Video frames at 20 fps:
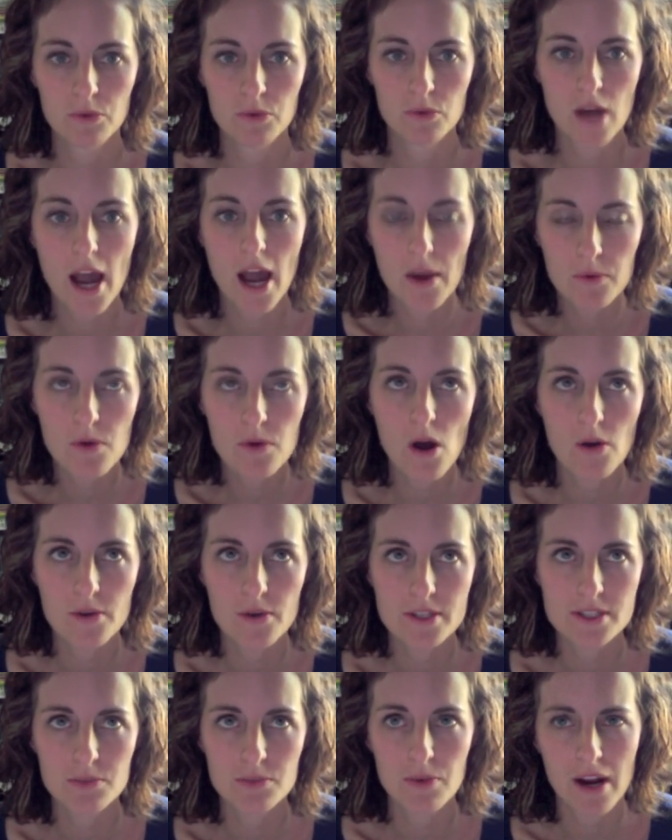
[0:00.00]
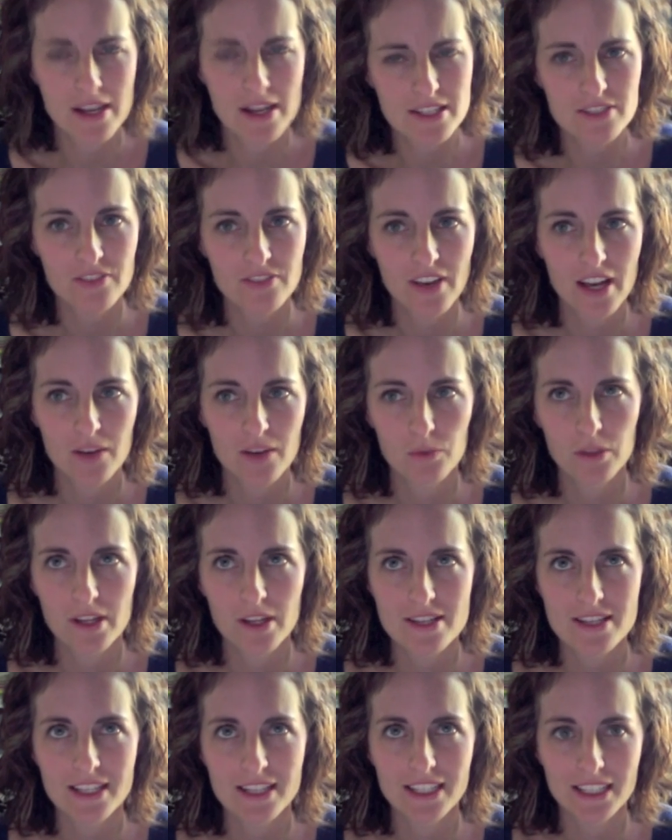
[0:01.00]
I was always surprised if I
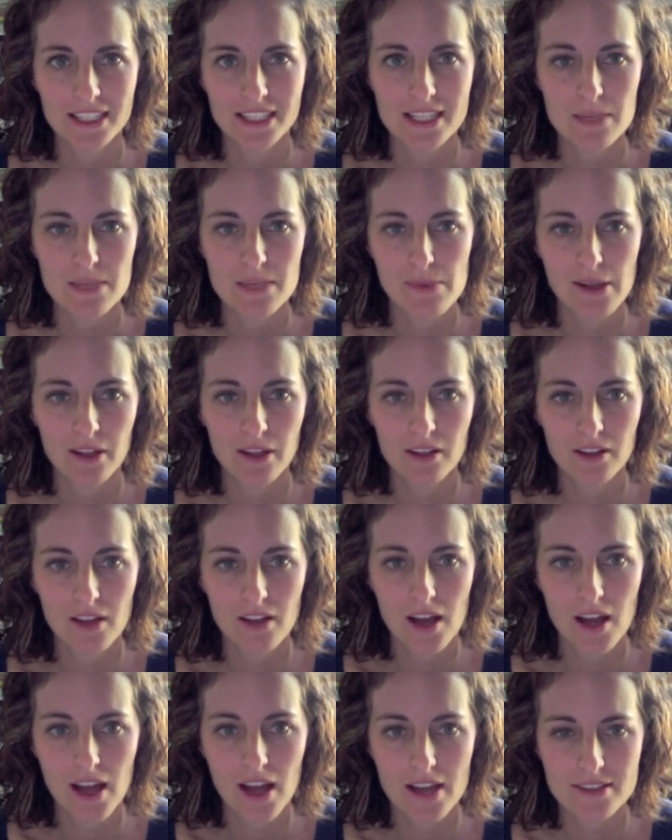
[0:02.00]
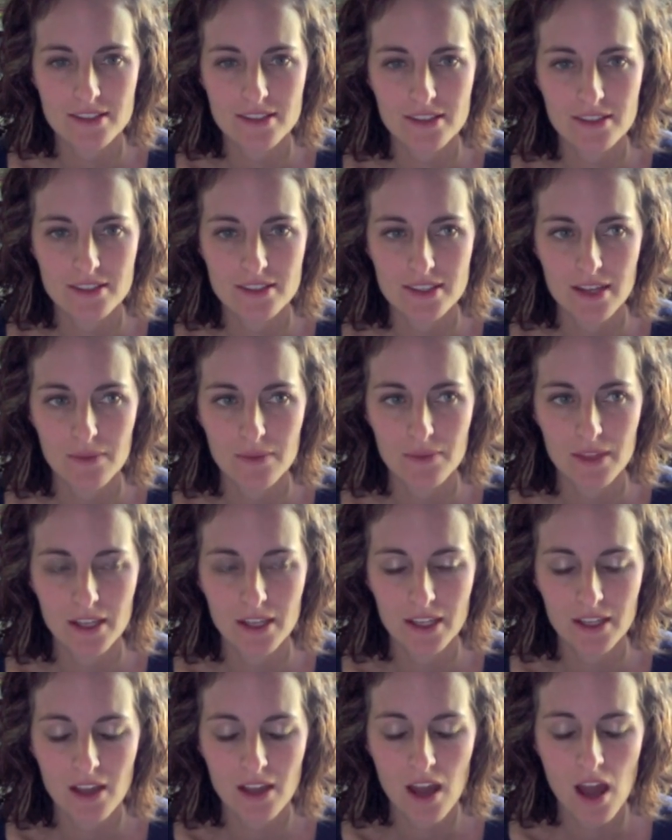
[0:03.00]
realized I get an email a lot asking the same
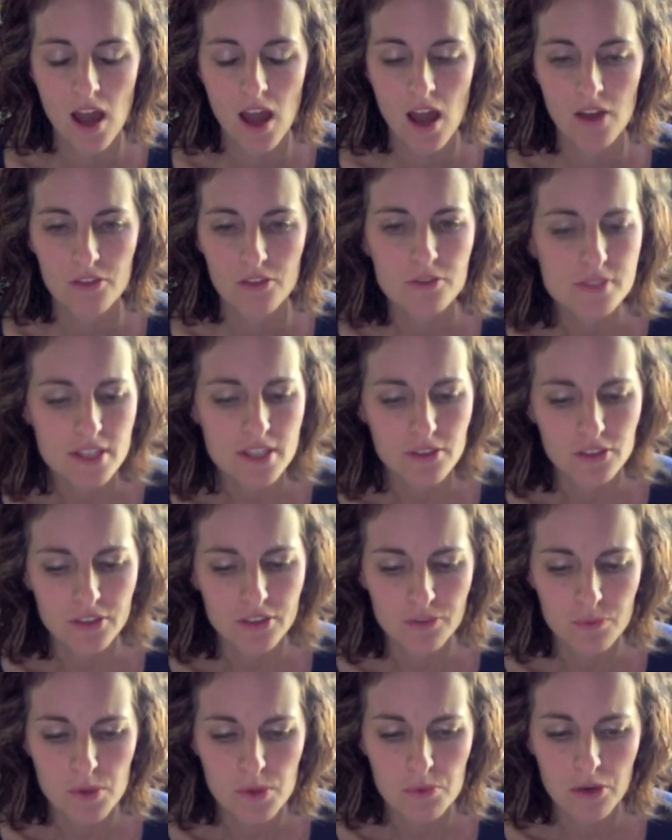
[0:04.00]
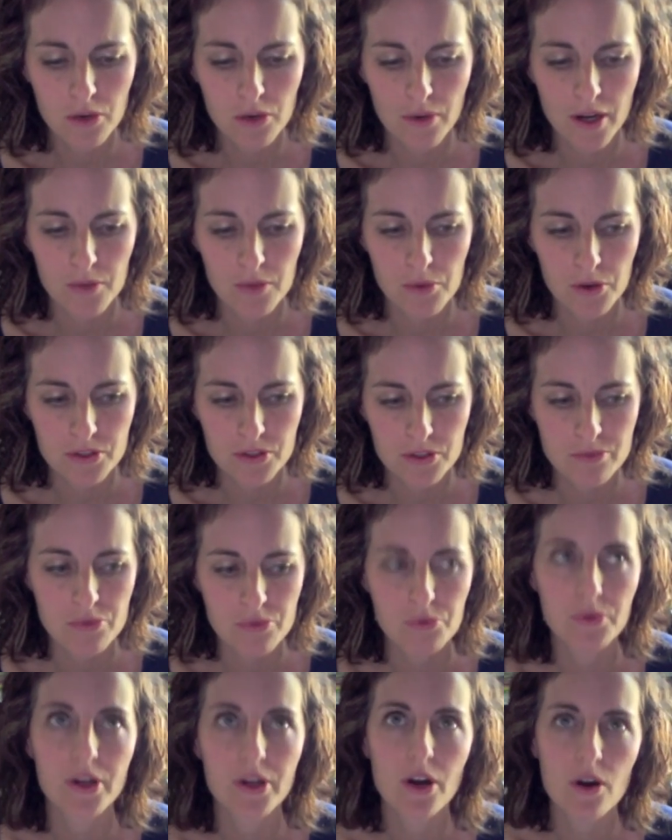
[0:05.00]
thing from several different people. I'll write a post and
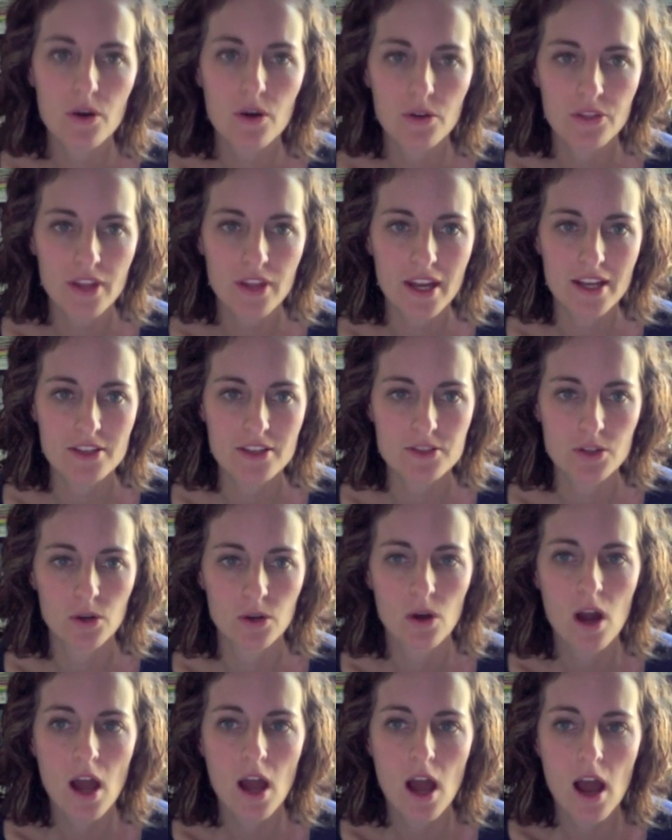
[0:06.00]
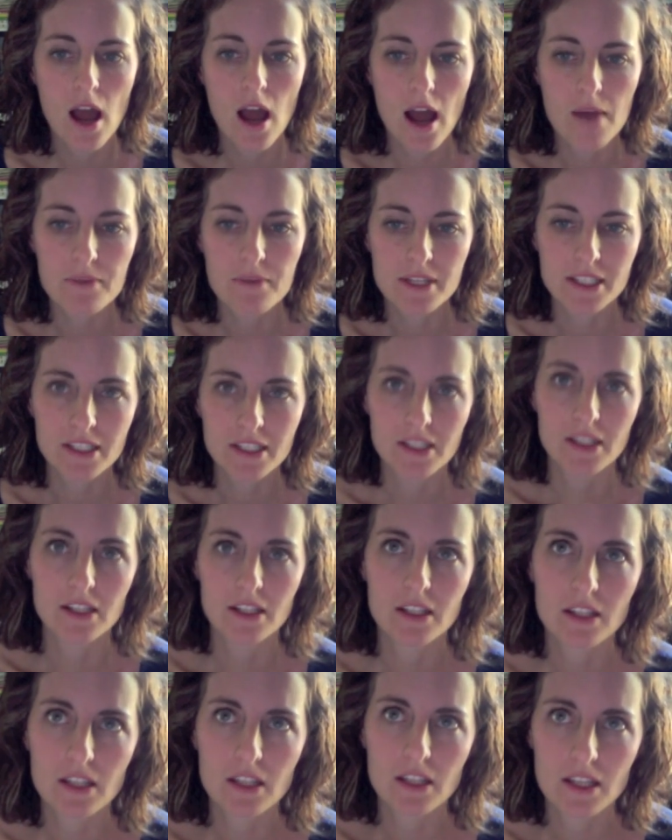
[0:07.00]
people are like, oh, thanks. So, I mean,
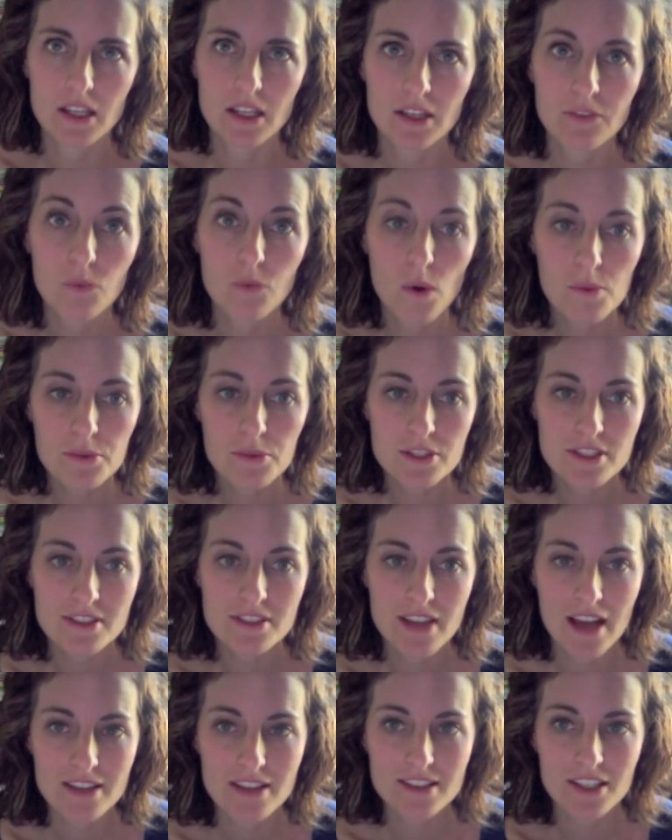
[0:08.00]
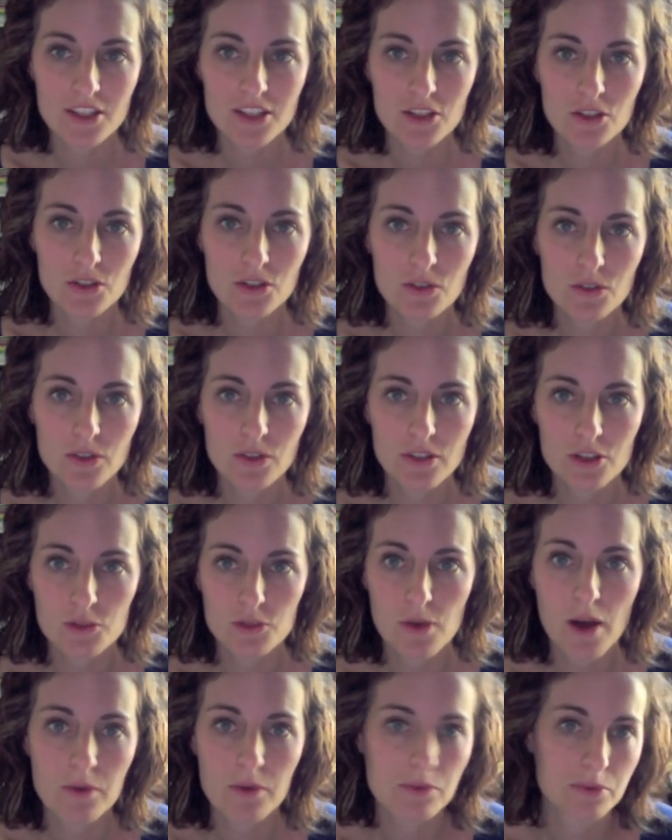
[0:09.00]
if one person's asking you, there's
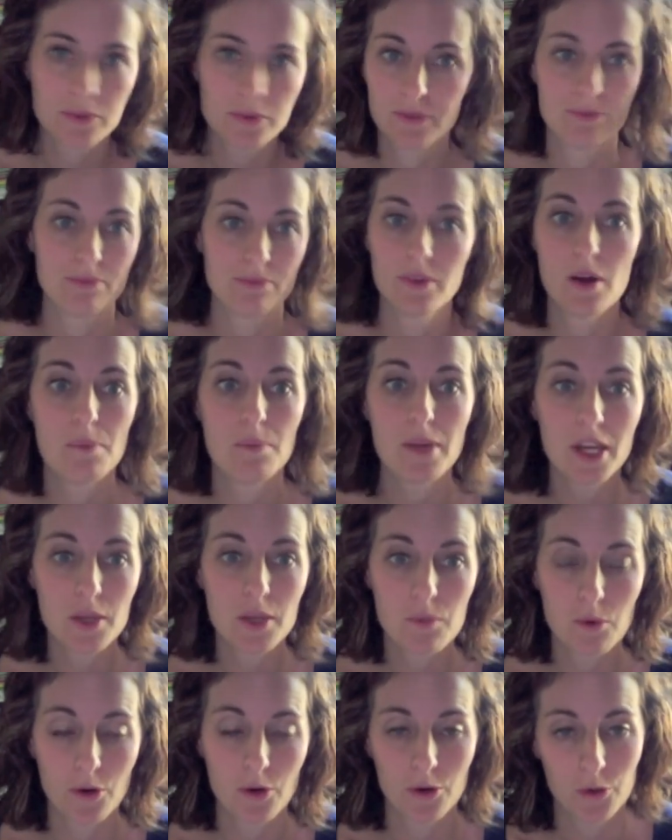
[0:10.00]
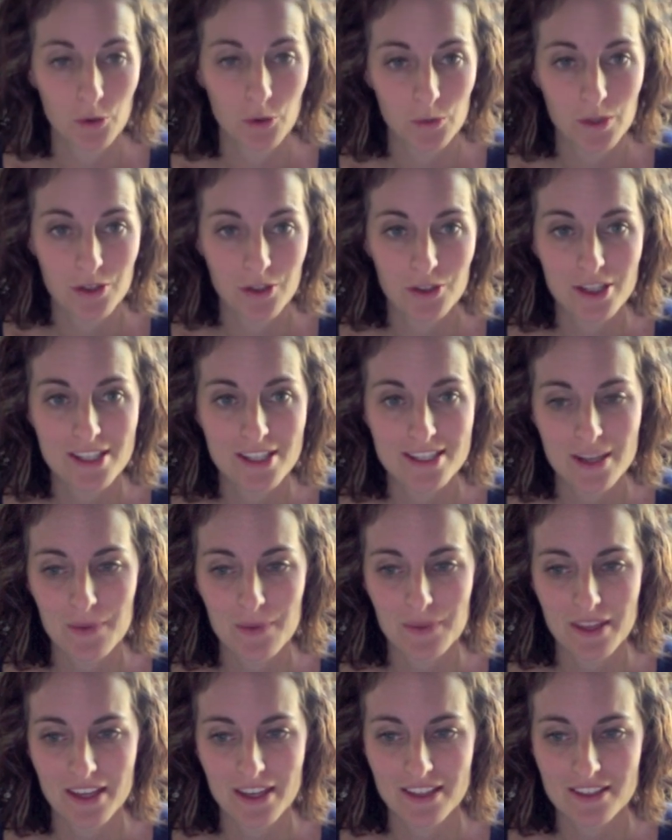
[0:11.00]
probably many more who are wondering the same
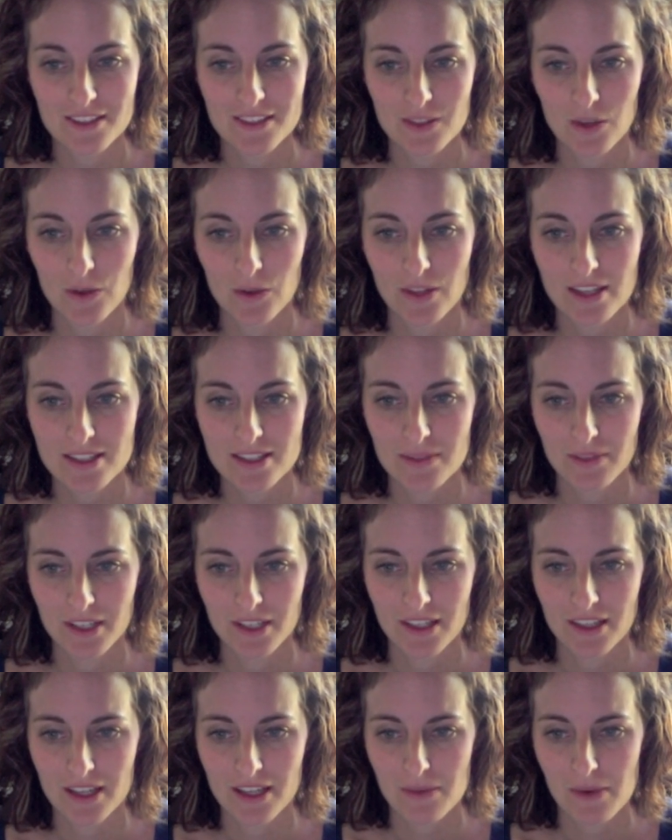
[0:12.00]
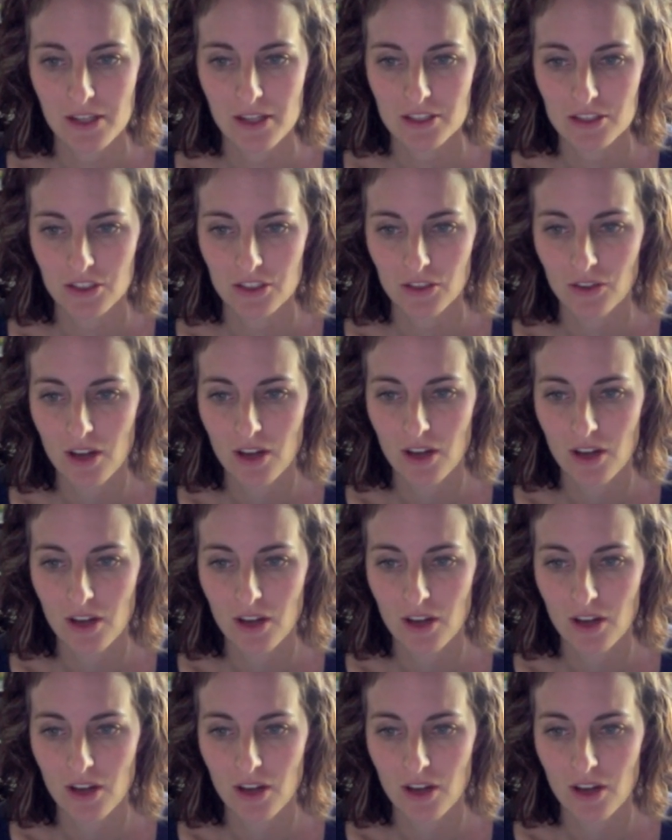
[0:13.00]
thing. So that's something to think about too.